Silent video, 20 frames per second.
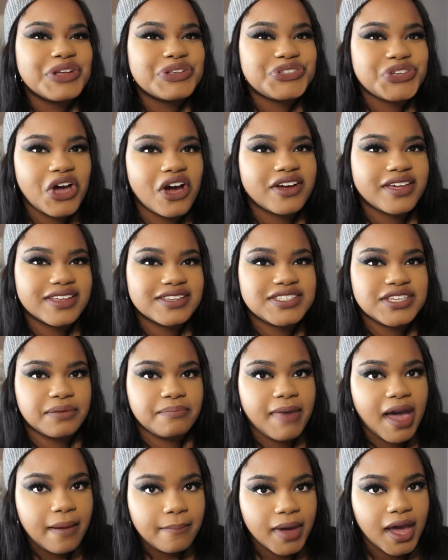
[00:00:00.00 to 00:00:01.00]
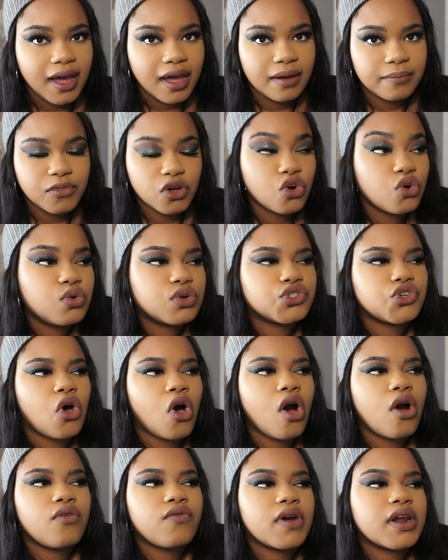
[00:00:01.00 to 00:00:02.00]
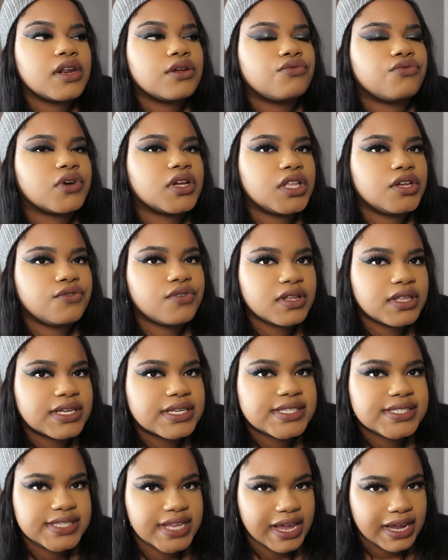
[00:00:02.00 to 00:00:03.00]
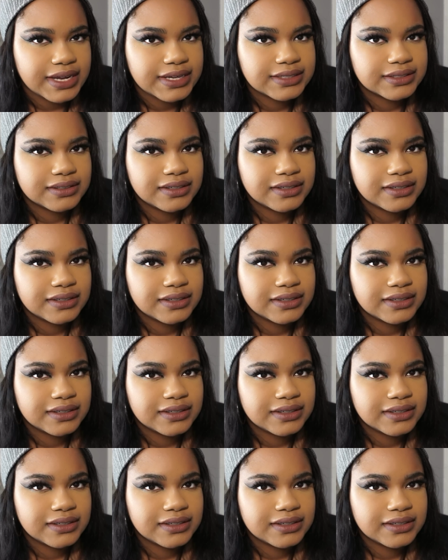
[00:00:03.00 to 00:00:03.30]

talking to my mom who was already really, really sick